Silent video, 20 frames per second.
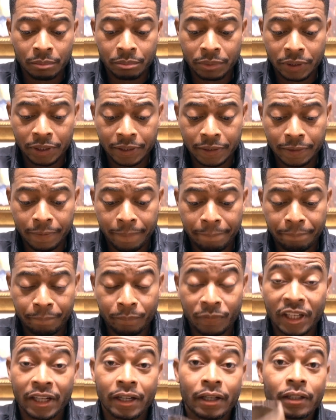But
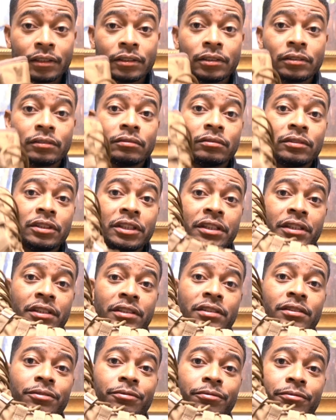yeah,
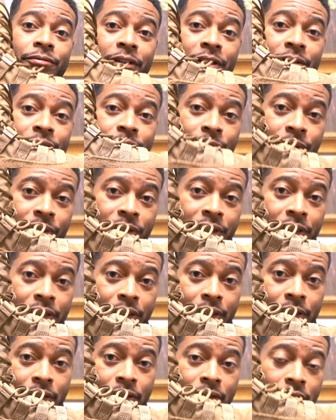these fit really
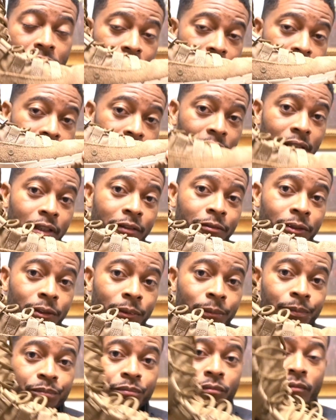good. I love
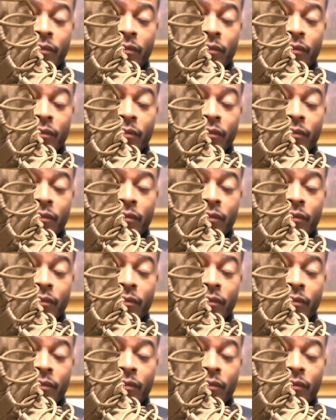them